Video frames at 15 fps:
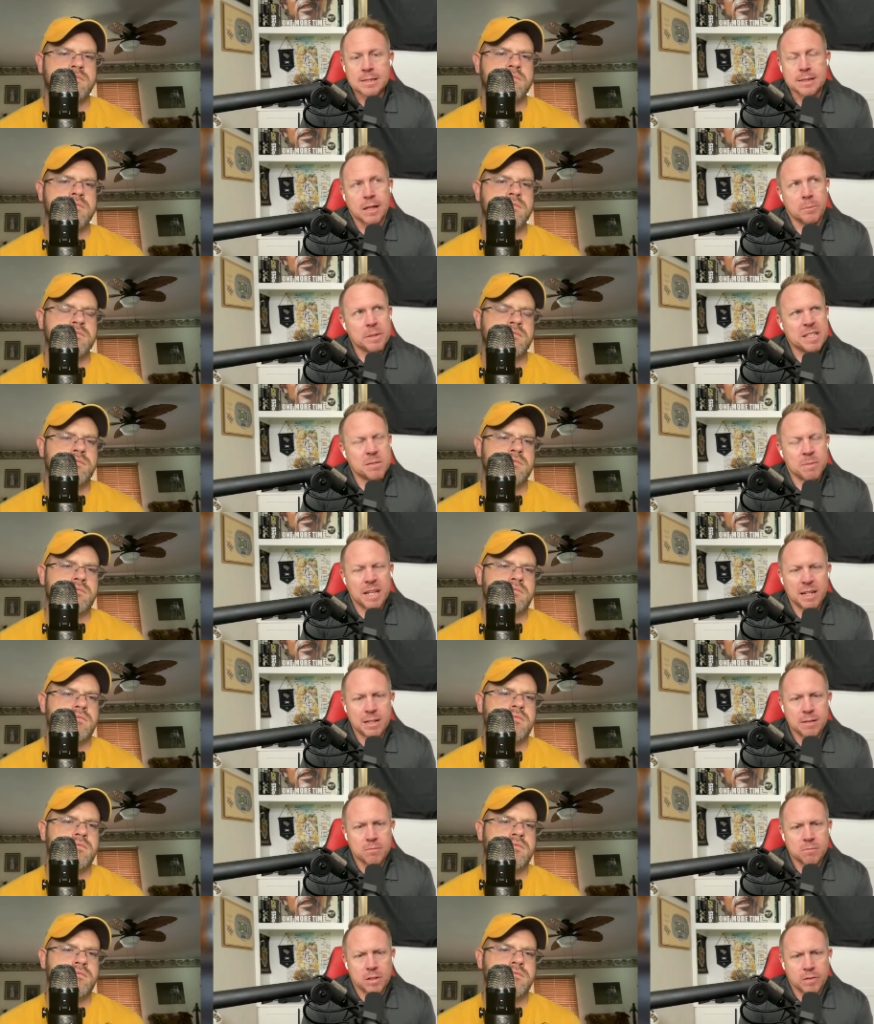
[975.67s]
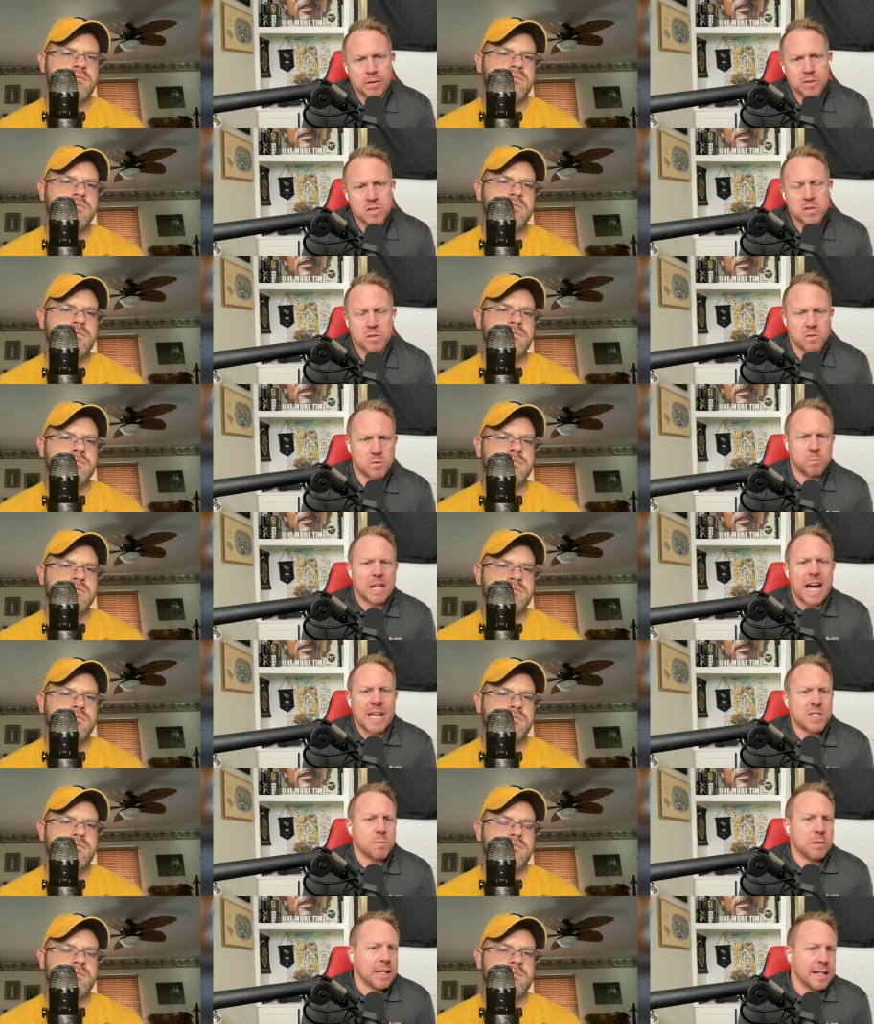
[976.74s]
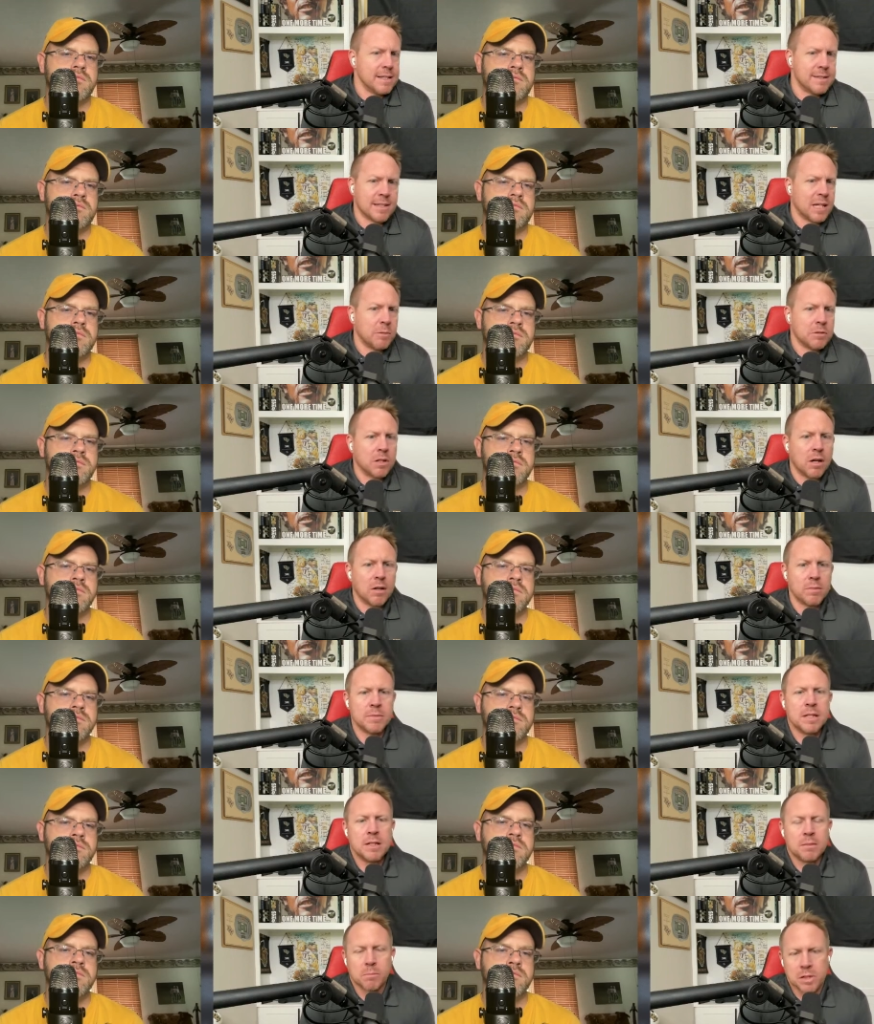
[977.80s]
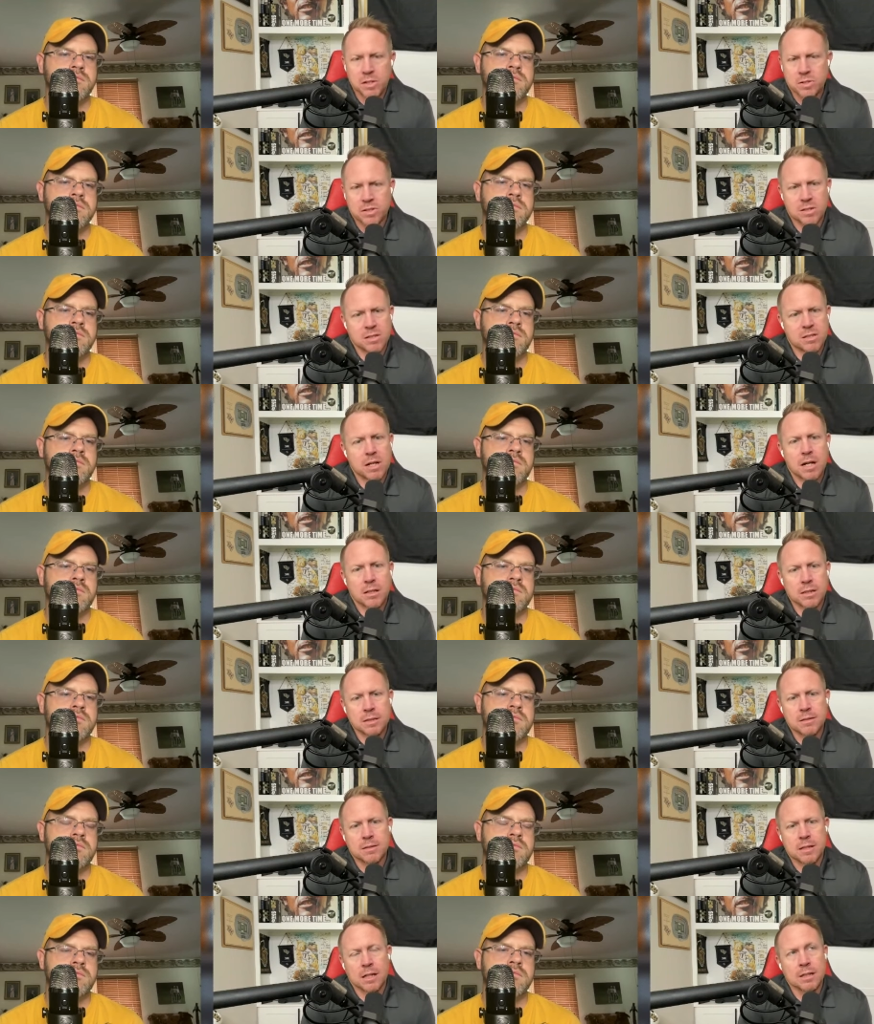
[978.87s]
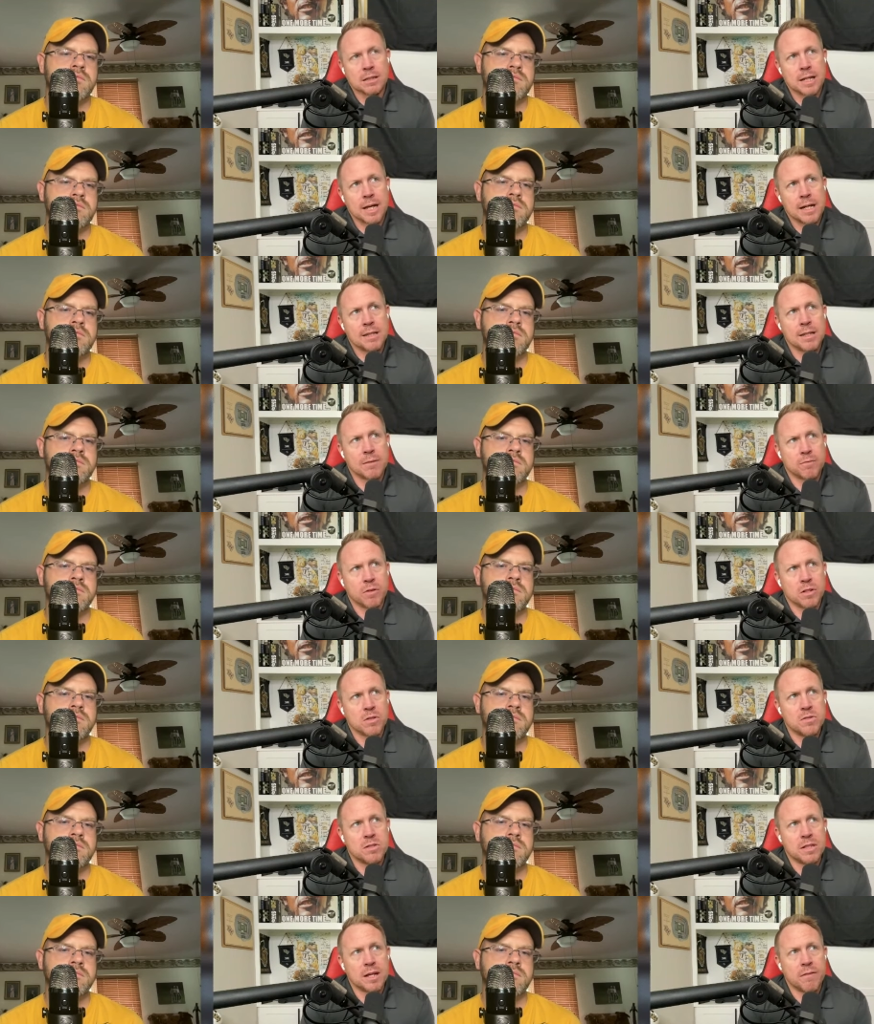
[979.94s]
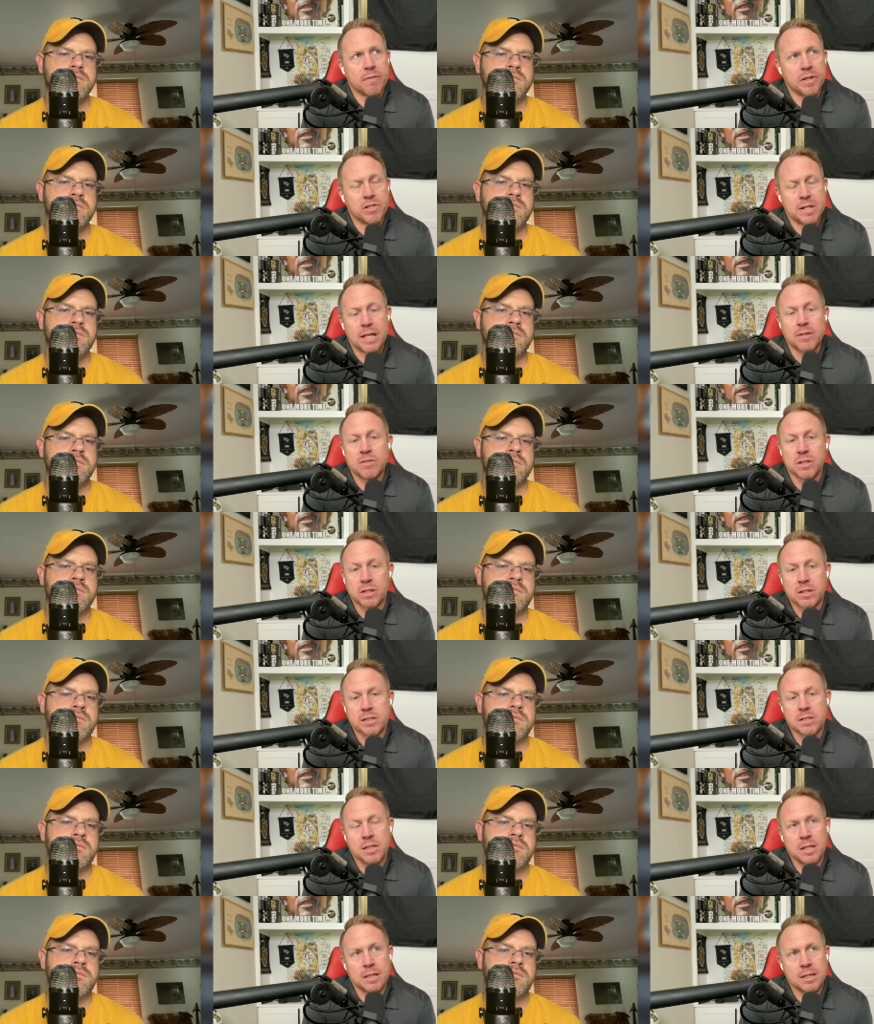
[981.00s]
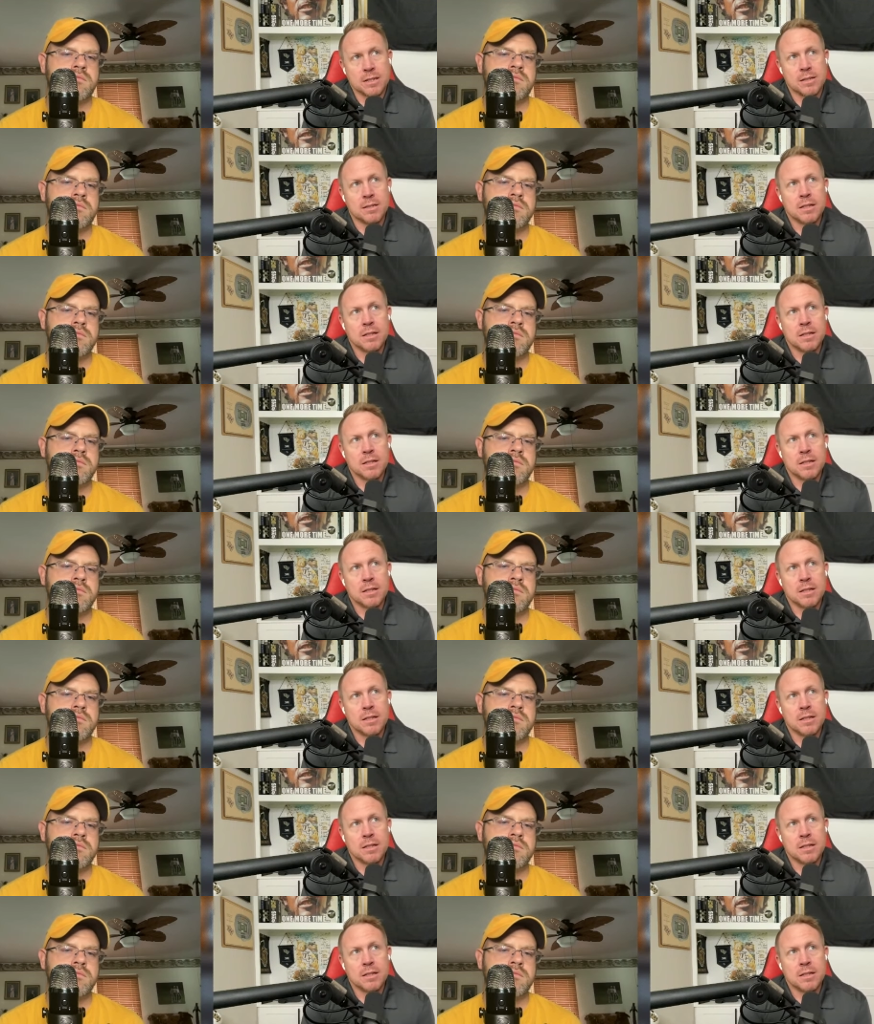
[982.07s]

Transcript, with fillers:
Speaker 1: Um, he hasn't made any one of those splash plays, as I would call them, but he's just a solid, solid guy. I think for U C F, the challenge you're going to see is